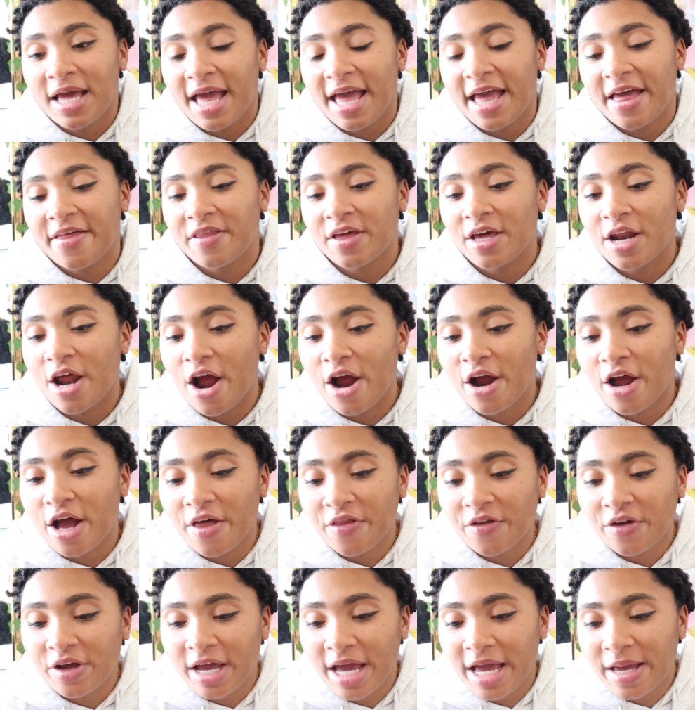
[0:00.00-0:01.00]
And then our
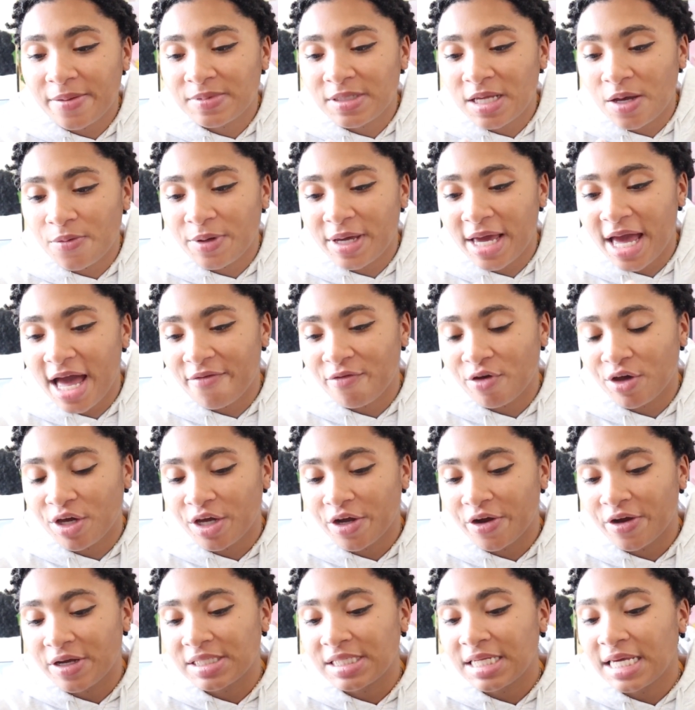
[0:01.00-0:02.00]
other games that we have on
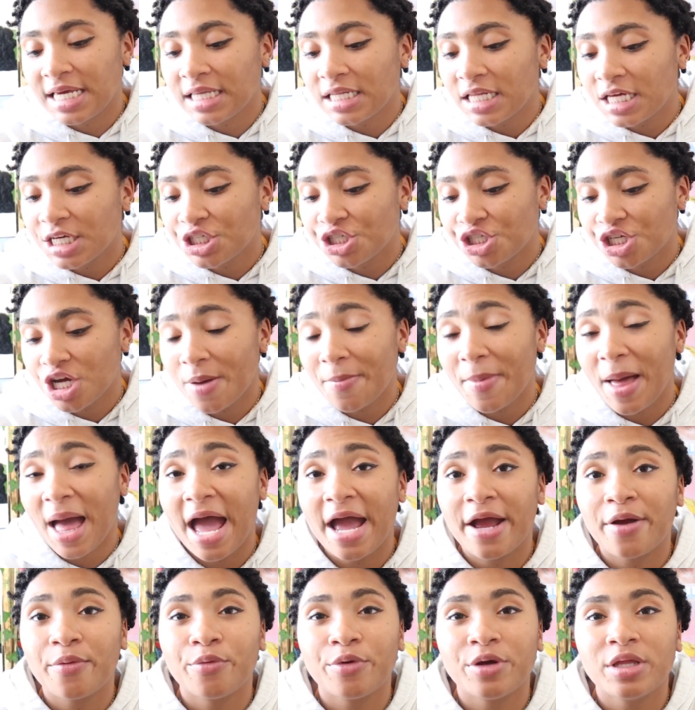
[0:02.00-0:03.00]
here is Helix Jump.
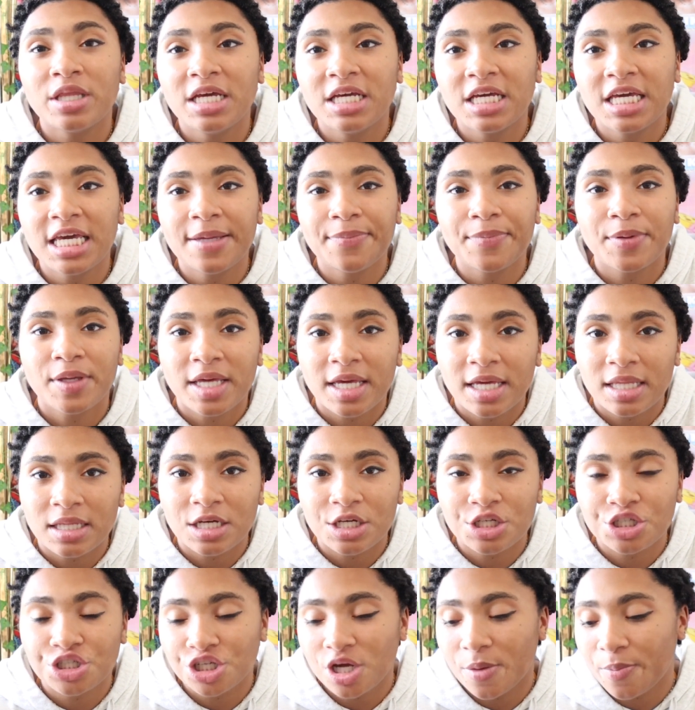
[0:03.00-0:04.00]
I really keep
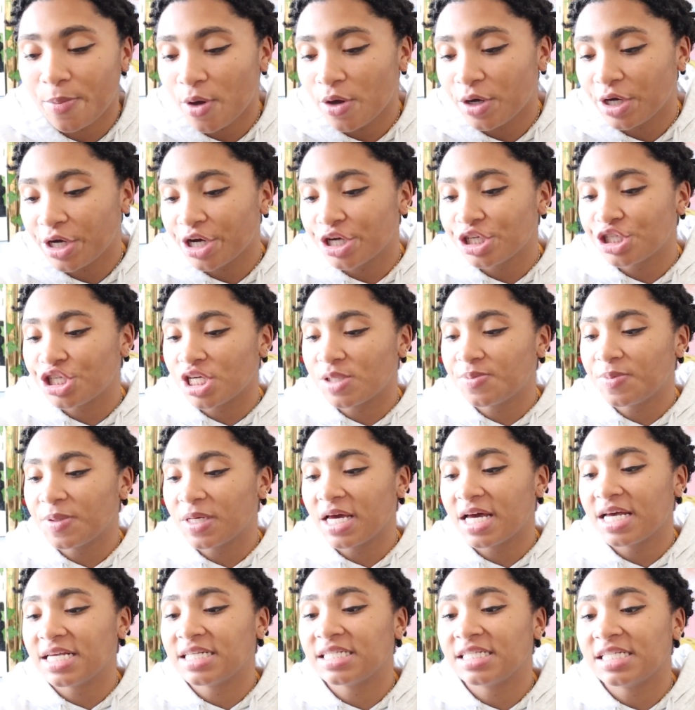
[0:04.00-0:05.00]
Helix Jump on here just
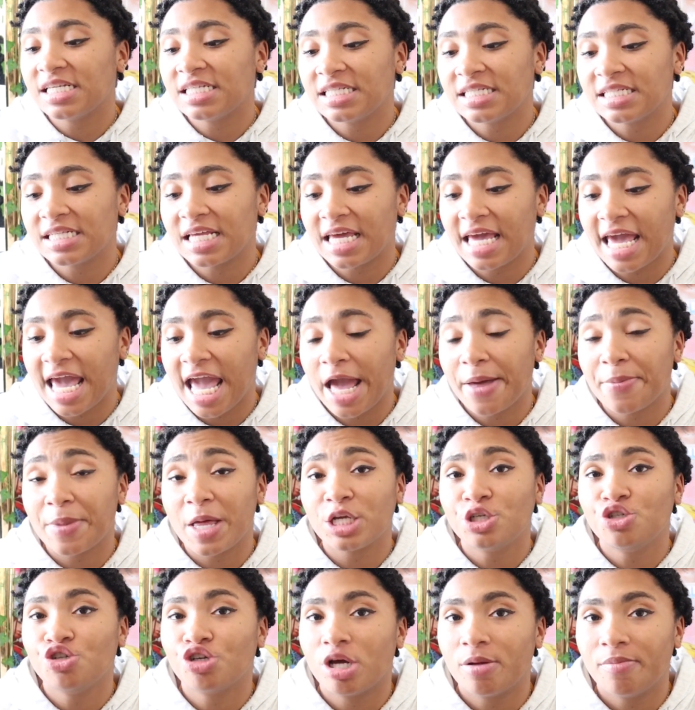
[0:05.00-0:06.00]
because this is a game
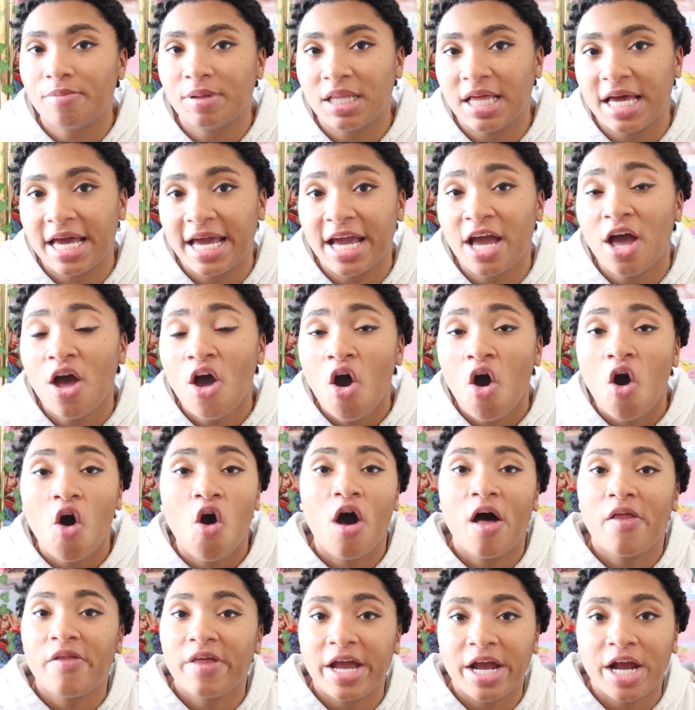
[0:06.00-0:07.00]
that you can play
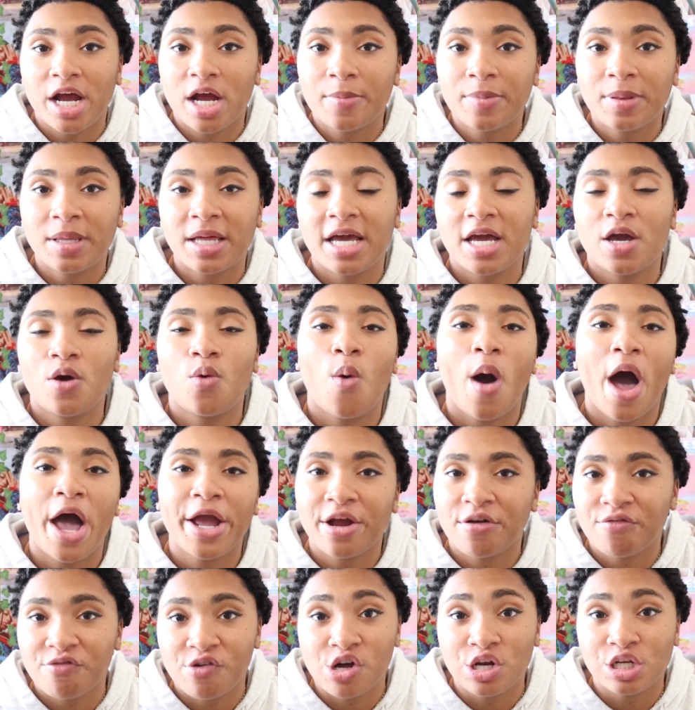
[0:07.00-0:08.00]
on the airplane while
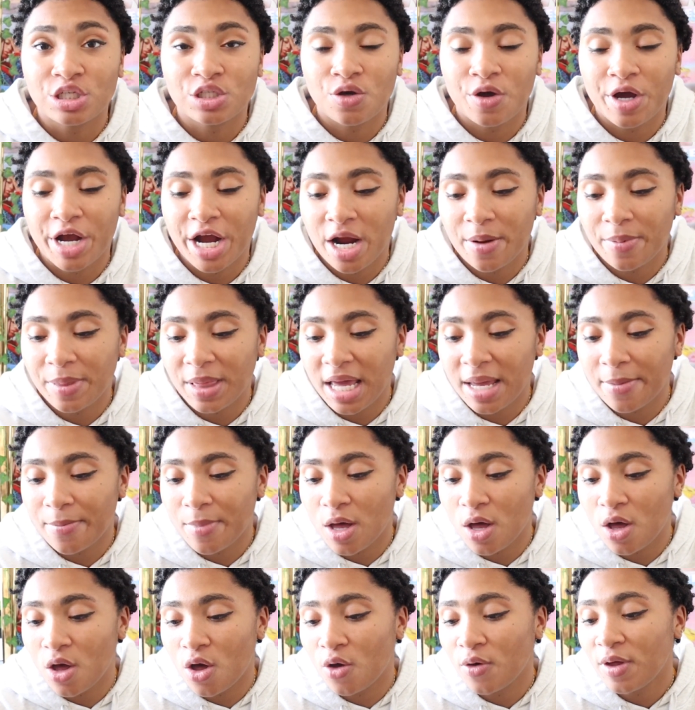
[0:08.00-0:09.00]
your phone is on airplane
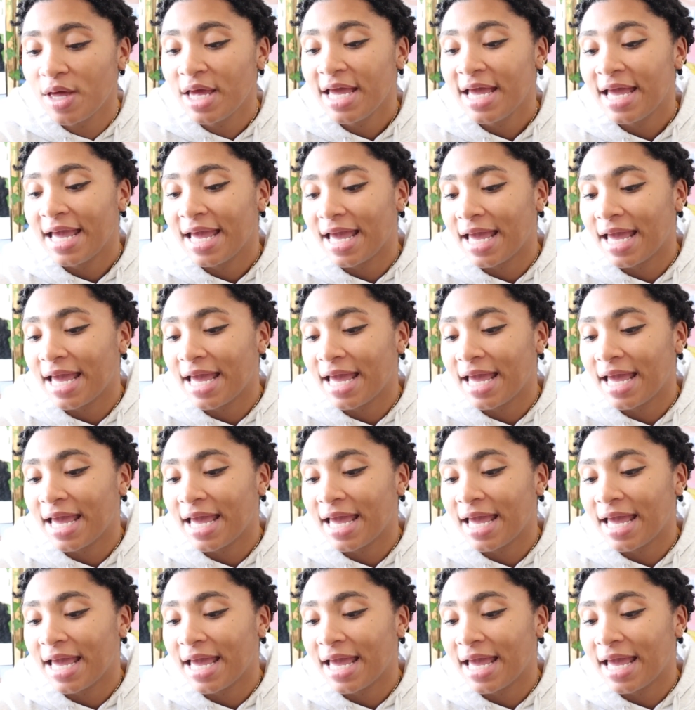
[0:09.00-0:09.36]
mode.